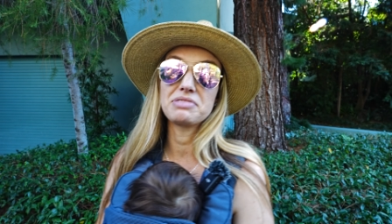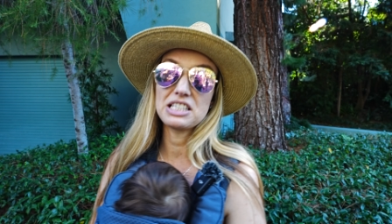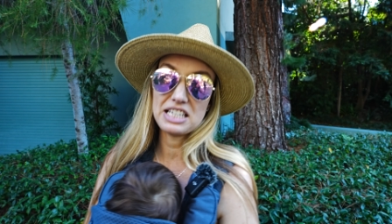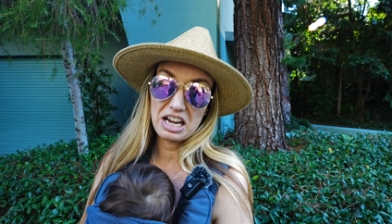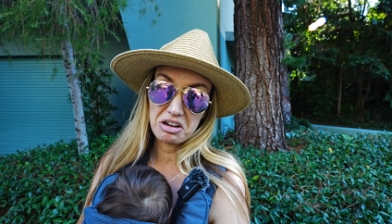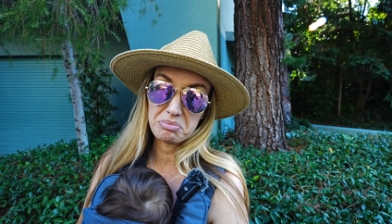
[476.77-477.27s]

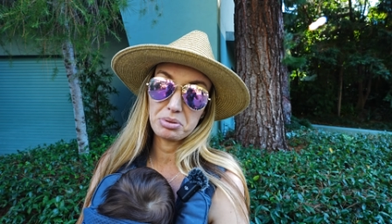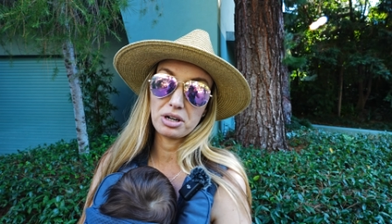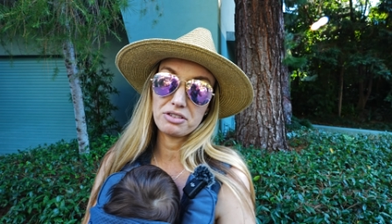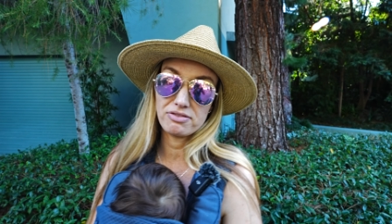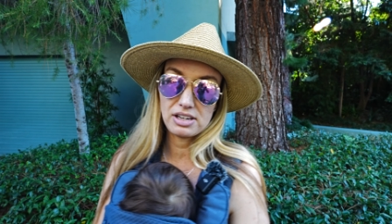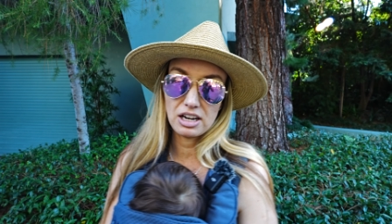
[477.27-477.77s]
sit down, put
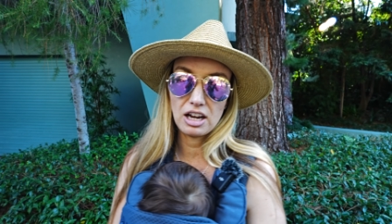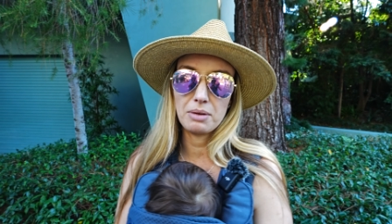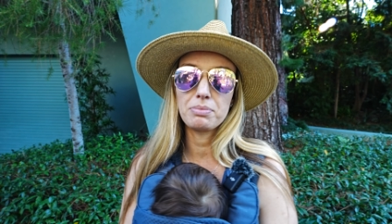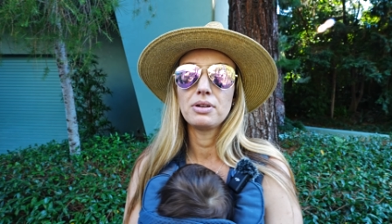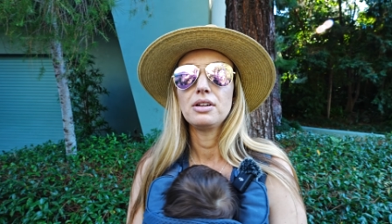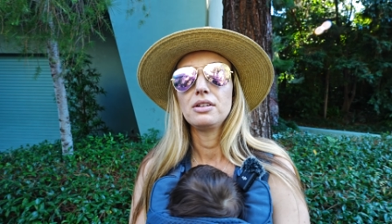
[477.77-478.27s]
our feet up,
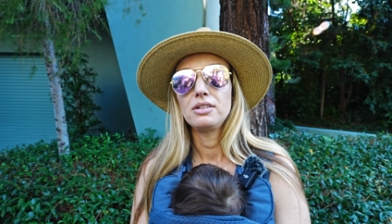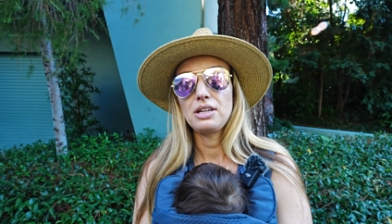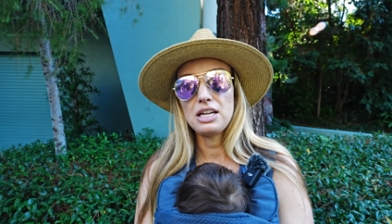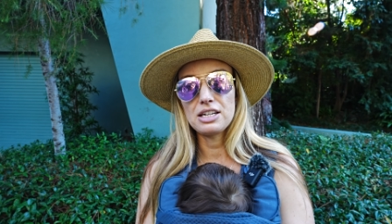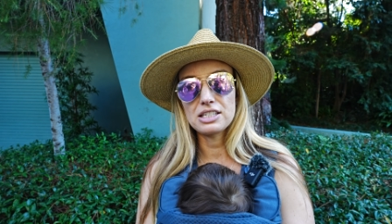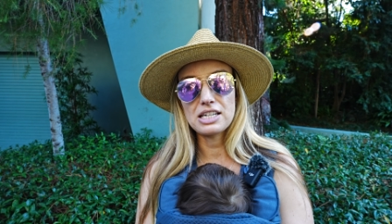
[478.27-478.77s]

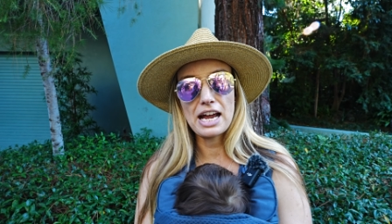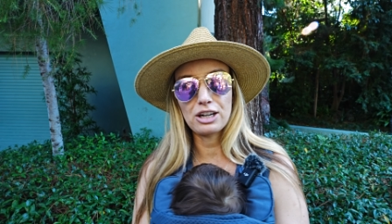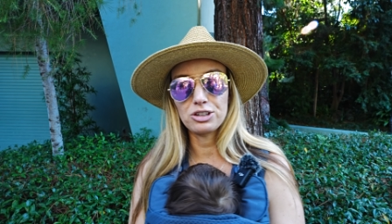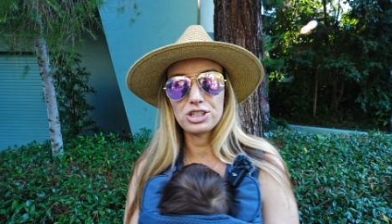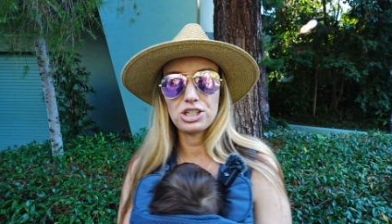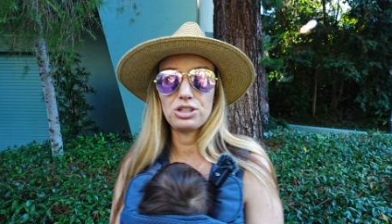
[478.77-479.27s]
eat a snack
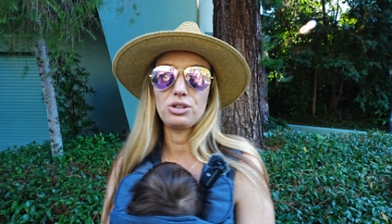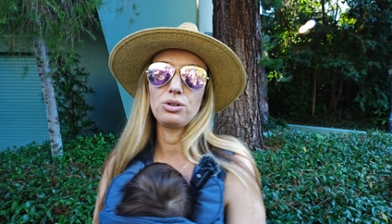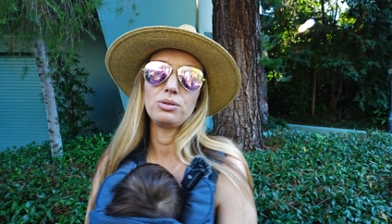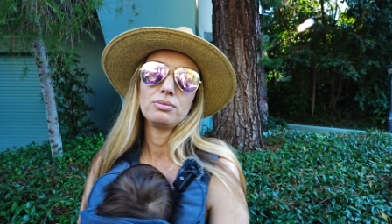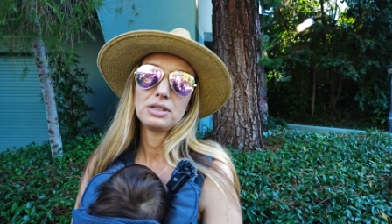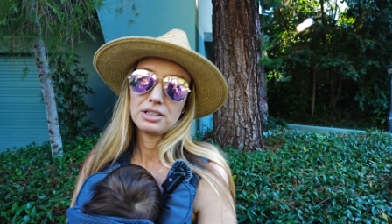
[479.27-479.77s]
or two,